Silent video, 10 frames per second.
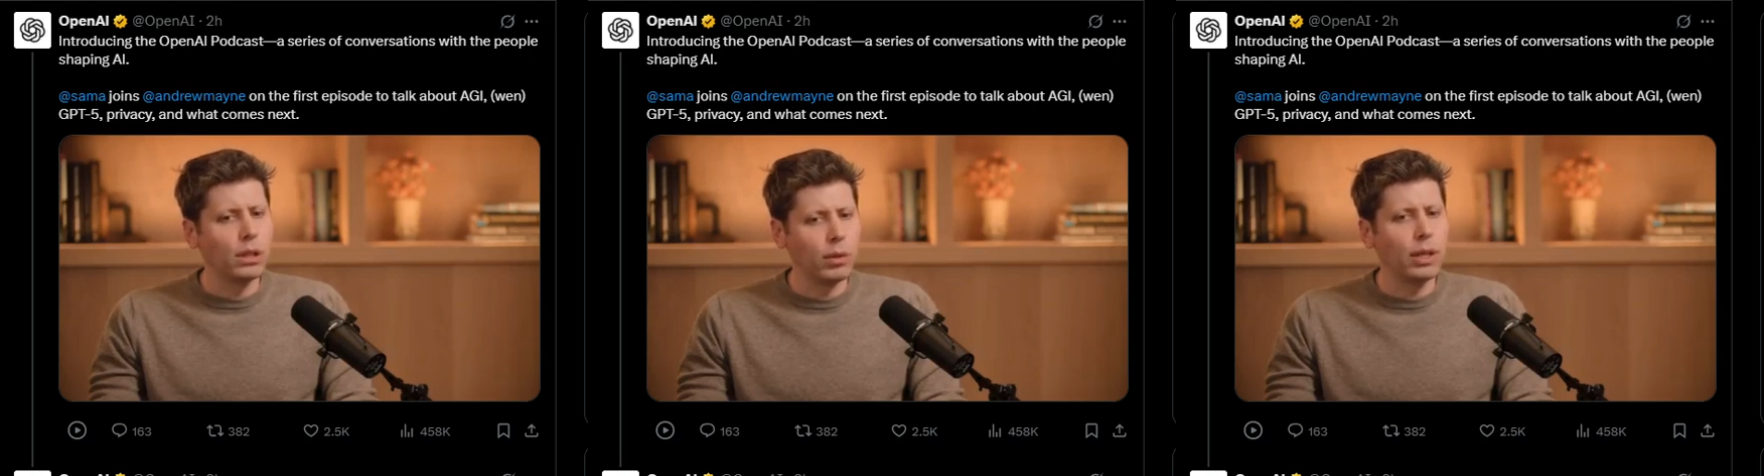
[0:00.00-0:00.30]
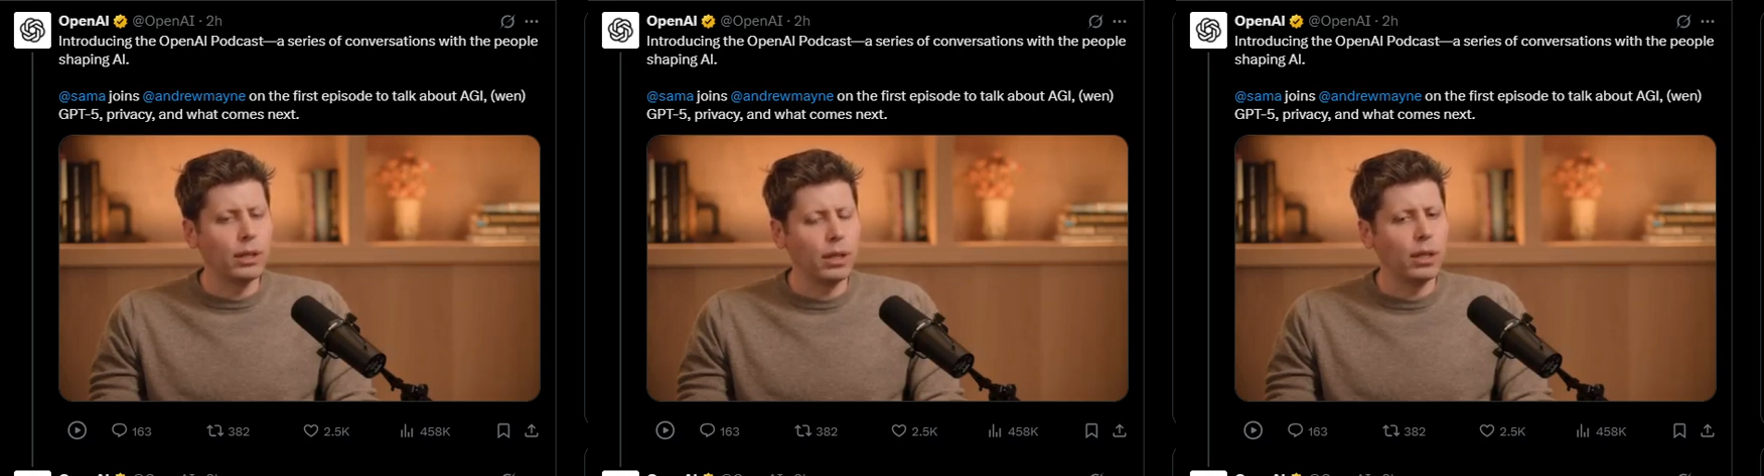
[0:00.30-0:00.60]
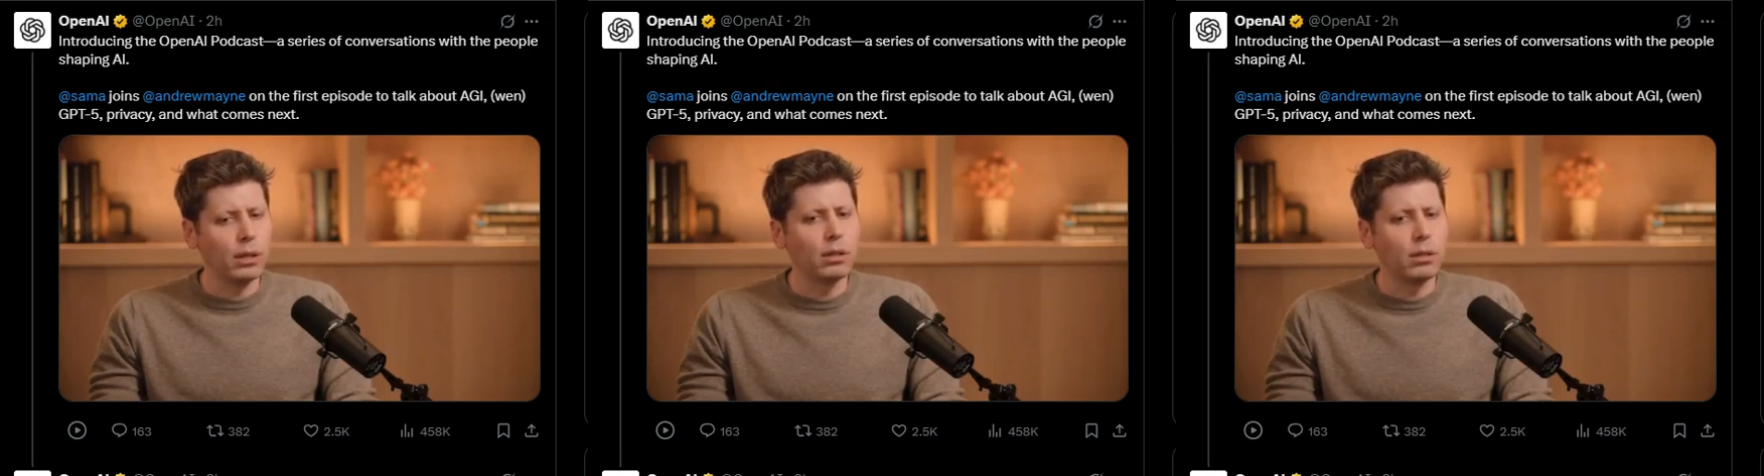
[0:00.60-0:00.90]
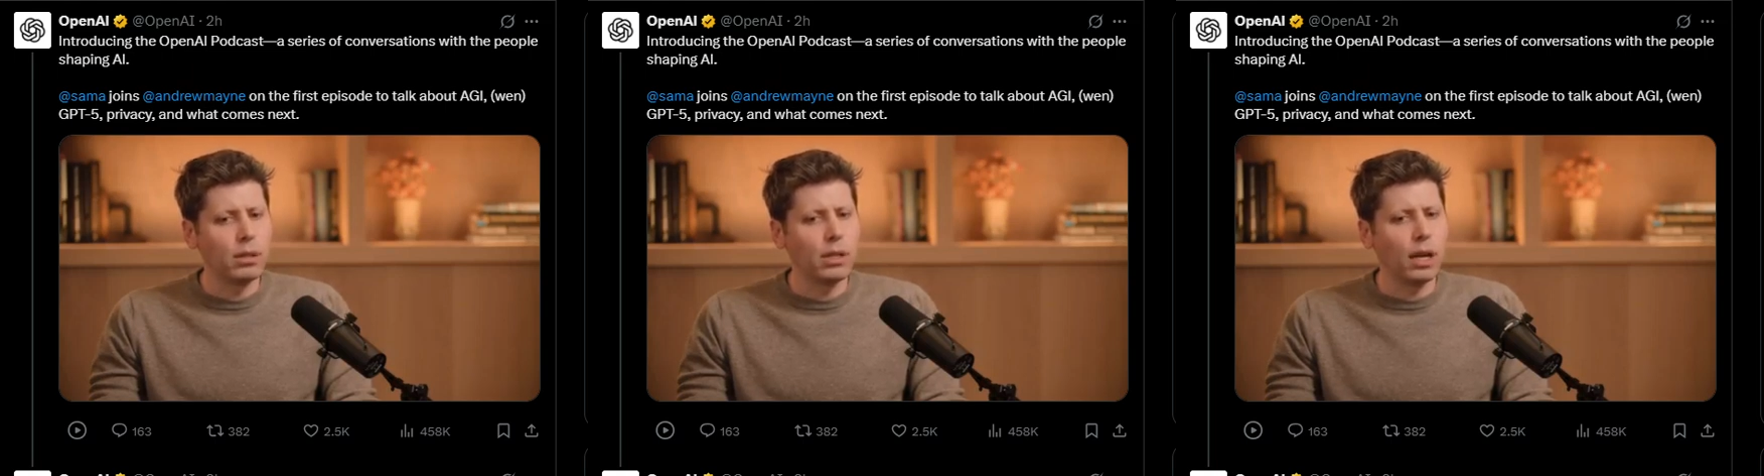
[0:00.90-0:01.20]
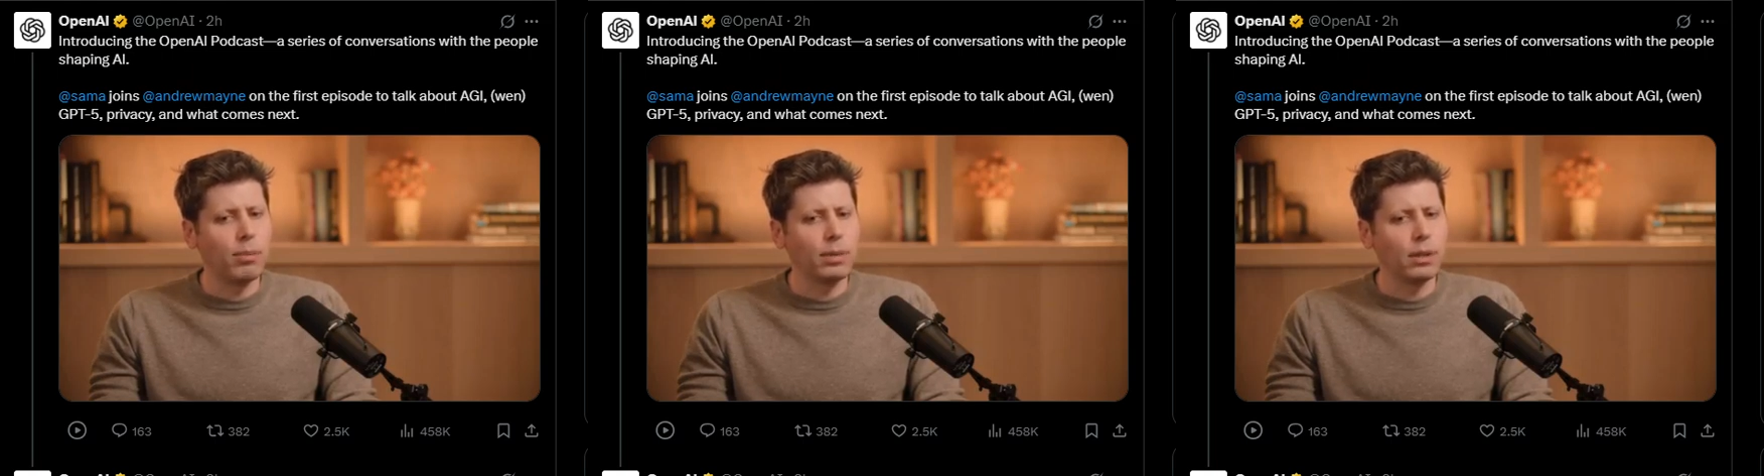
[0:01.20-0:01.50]
done the right thing and
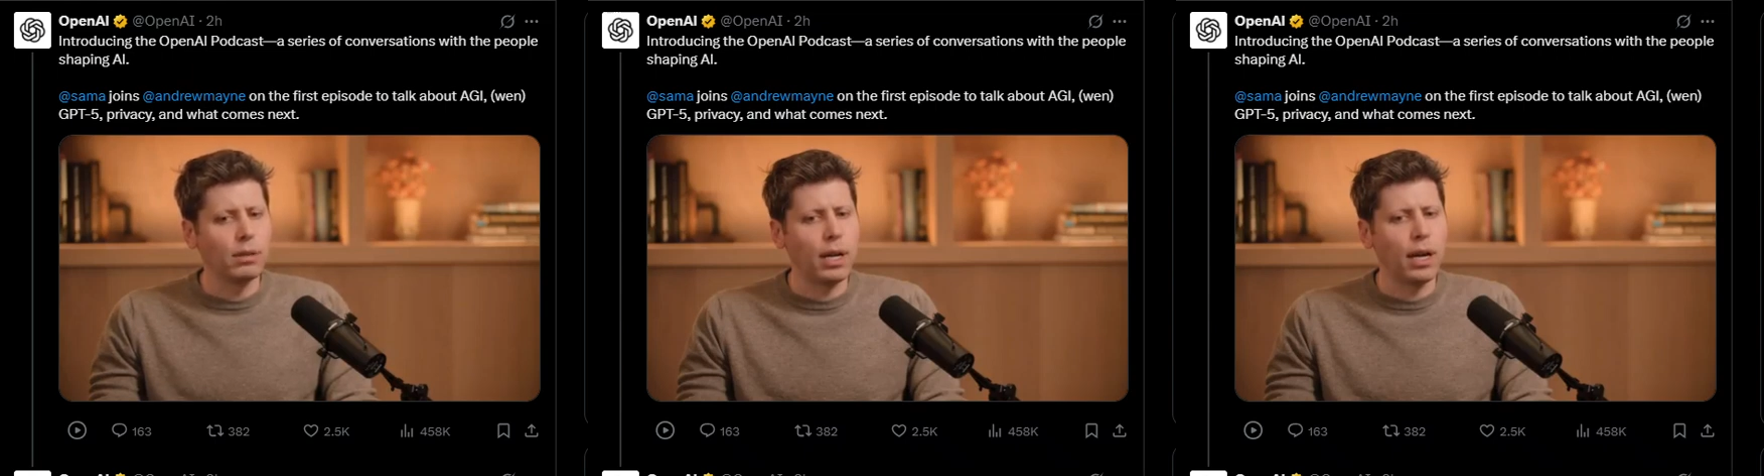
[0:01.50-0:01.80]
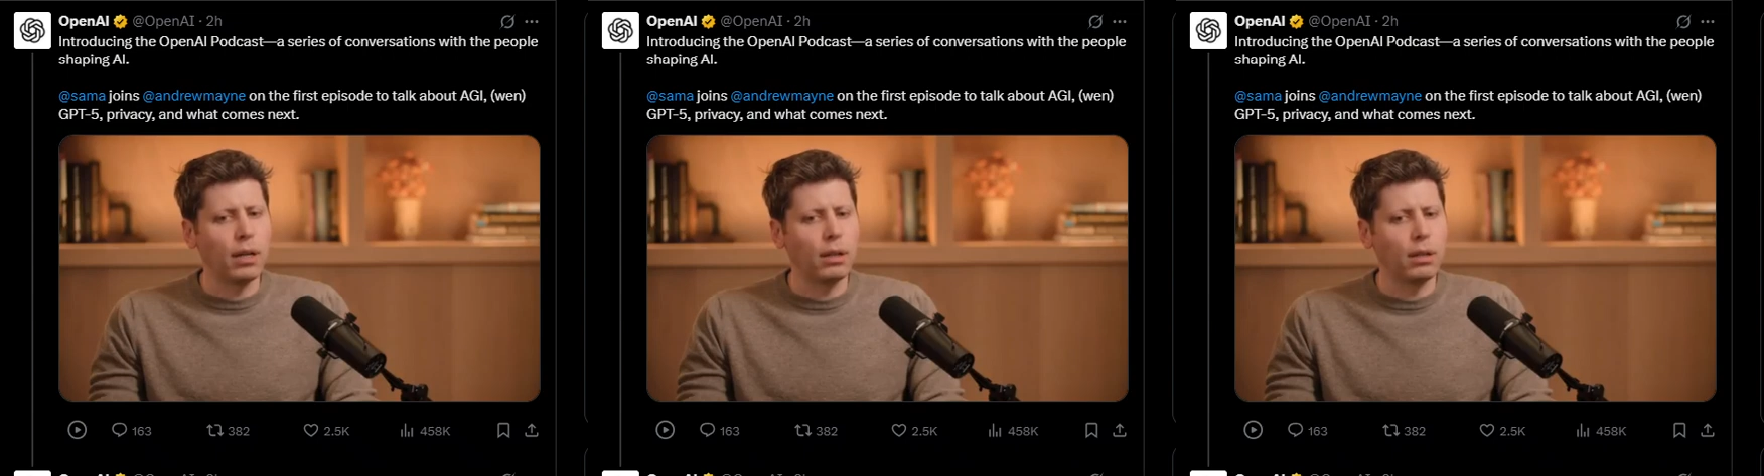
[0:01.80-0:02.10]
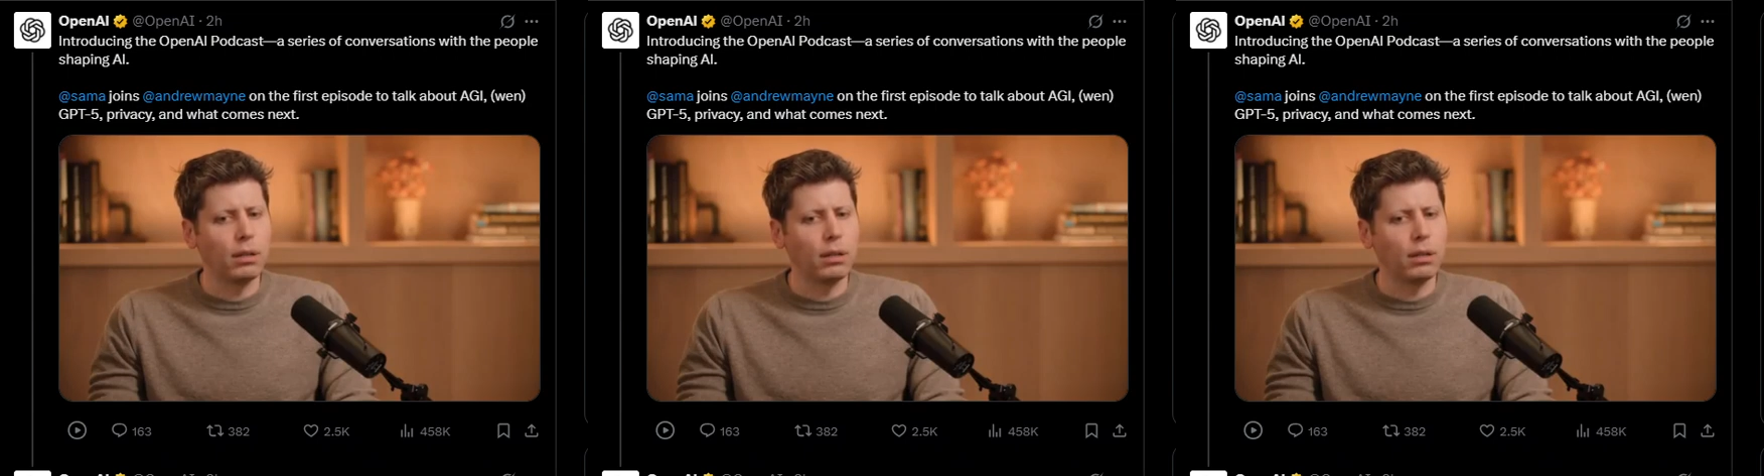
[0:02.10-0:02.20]
stuck up to that